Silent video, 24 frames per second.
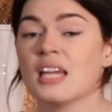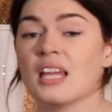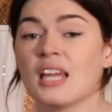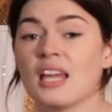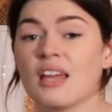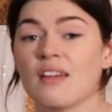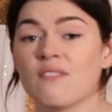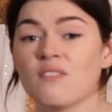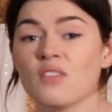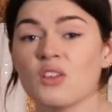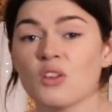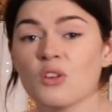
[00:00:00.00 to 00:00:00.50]

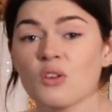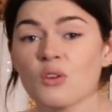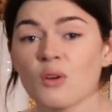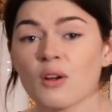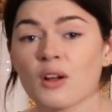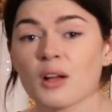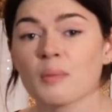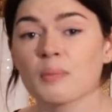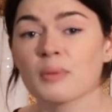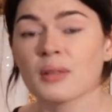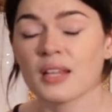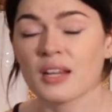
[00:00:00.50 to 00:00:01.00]
if you
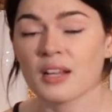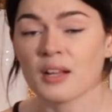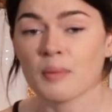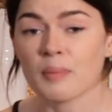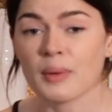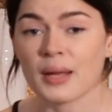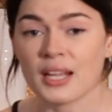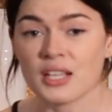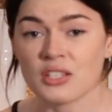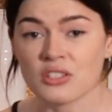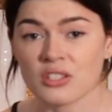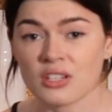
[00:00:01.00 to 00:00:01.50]
are a plein air
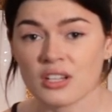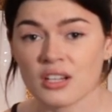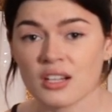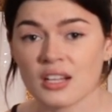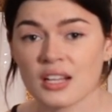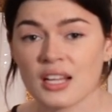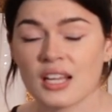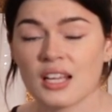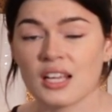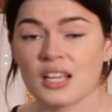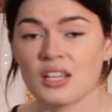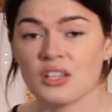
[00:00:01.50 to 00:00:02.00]

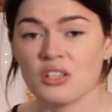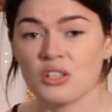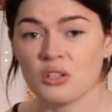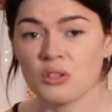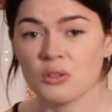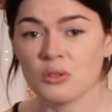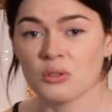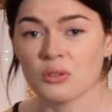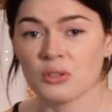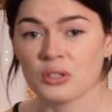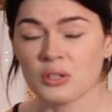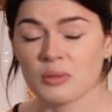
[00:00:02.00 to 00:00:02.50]
painter and
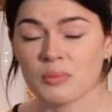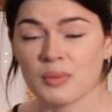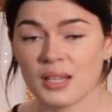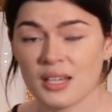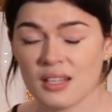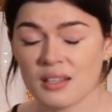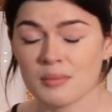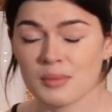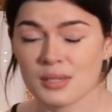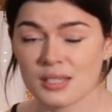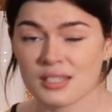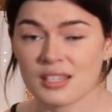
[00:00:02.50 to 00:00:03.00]
your
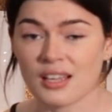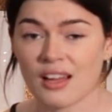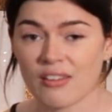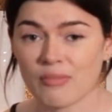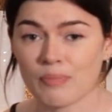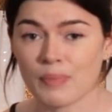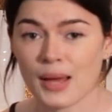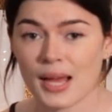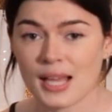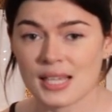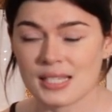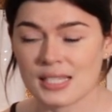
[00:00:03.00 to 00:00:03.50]
medium is
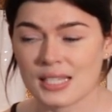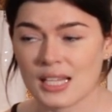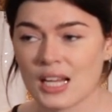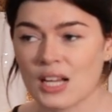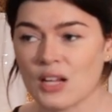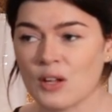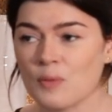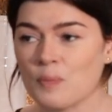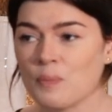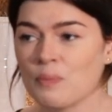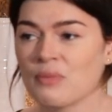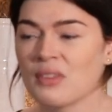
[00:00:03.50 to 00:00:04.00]
soft
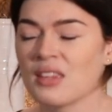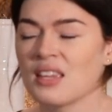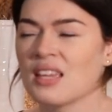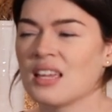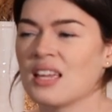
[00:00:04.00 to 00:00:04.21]
pastel,